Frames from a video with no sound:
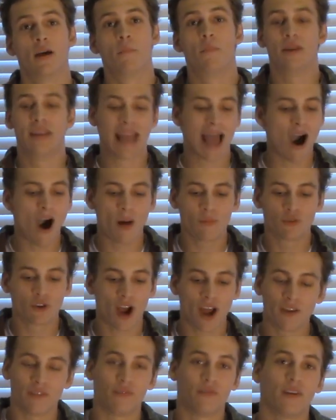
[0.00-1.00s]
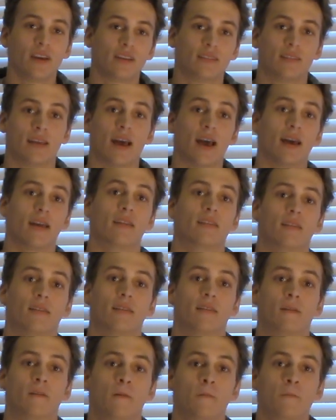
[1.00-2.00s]
But now I'm trying to fix that.
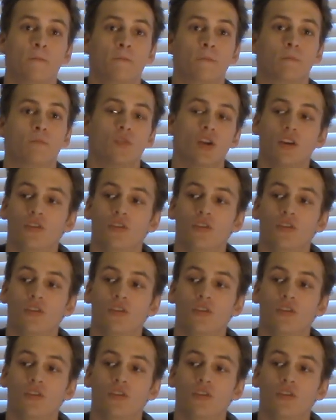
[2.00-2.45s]
I'm